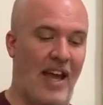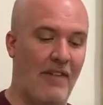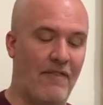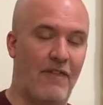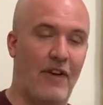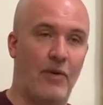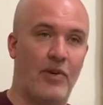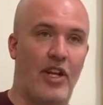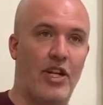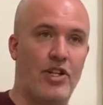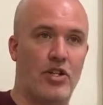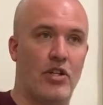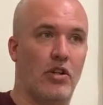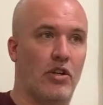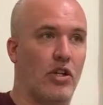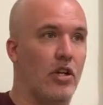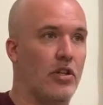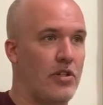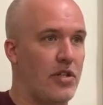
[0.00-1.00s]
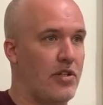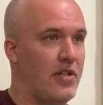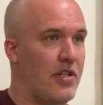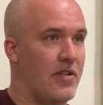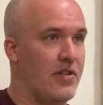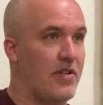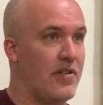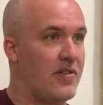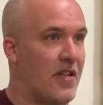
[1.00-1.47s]
That foundational
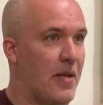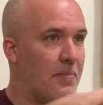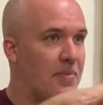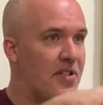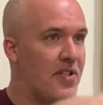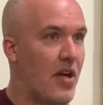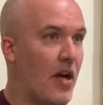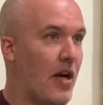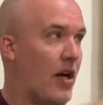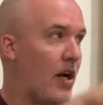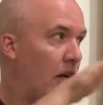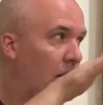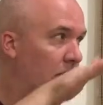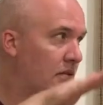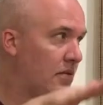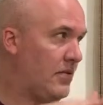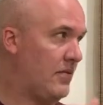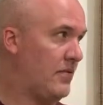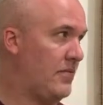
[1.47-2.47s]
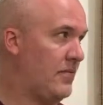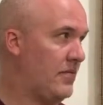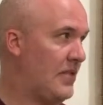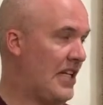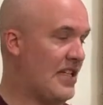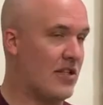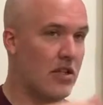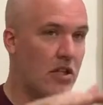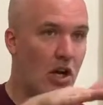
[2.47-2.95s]
consciousness is samsara.
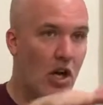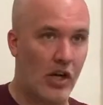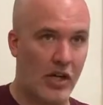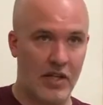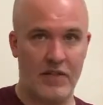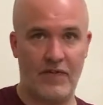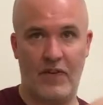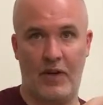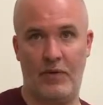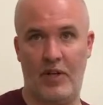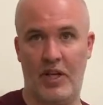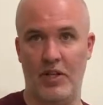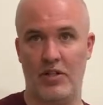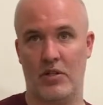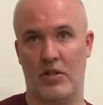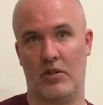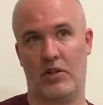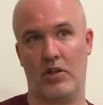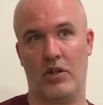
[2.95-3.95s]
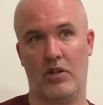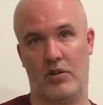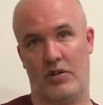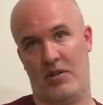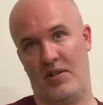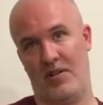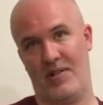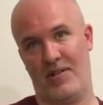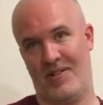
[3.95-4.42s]
As long as foundational
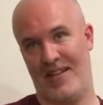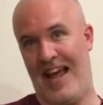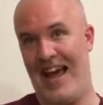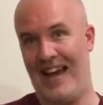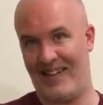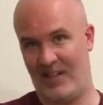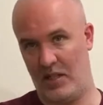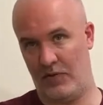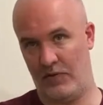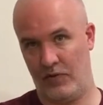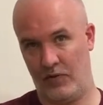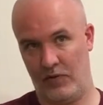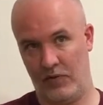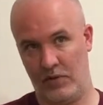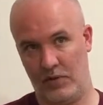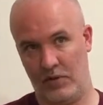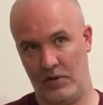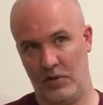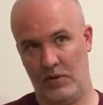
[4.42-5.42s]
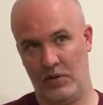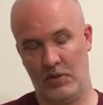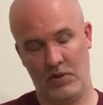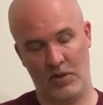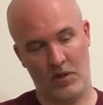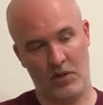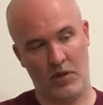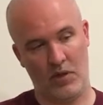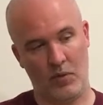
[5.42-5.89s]
consciousness is active,
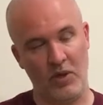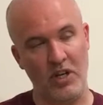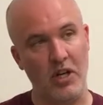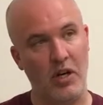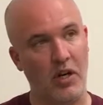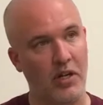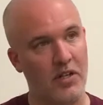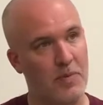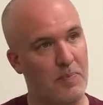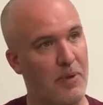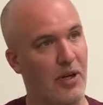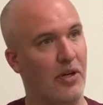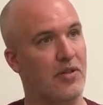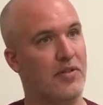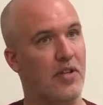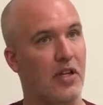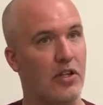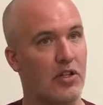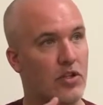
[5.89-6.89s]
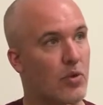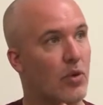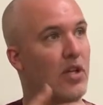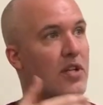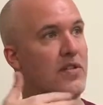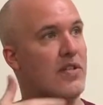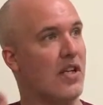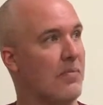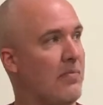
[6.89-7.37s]
we are experiencing
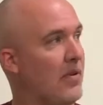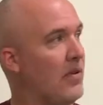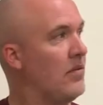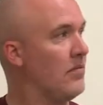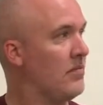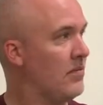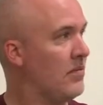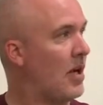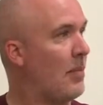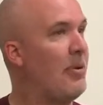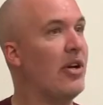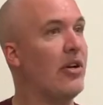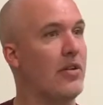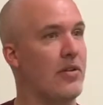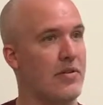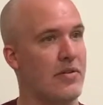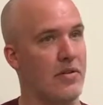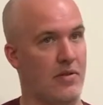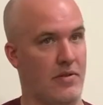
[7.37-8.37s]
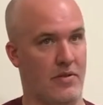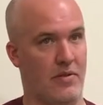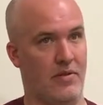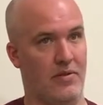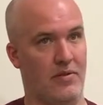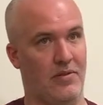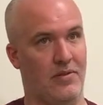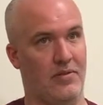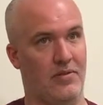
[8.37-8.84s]
dualistic appearances.
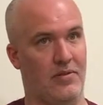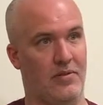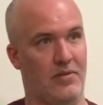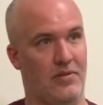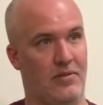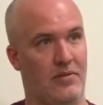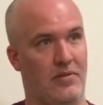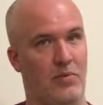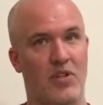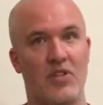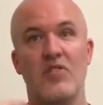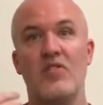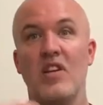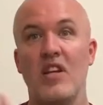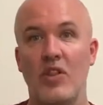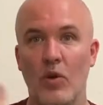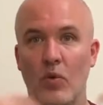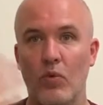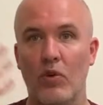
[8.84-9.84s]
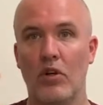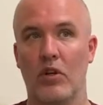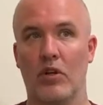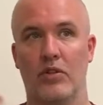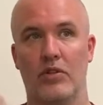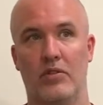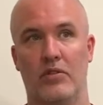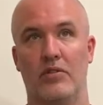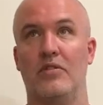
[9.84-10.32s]
We see the
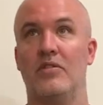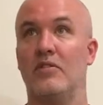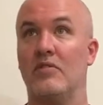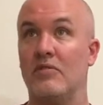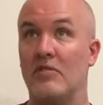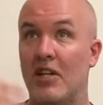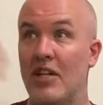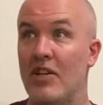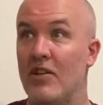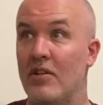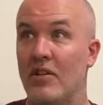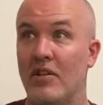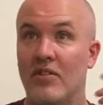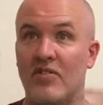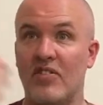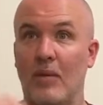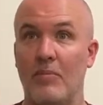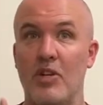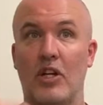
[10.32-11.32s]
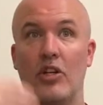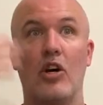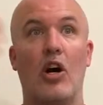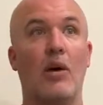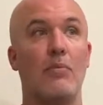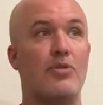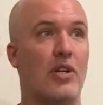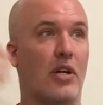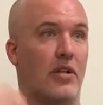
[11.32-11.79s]
world in
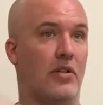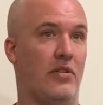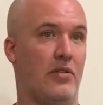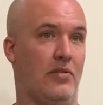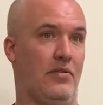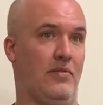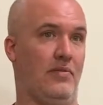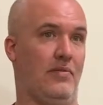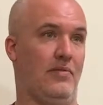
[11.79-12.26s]
subject-object.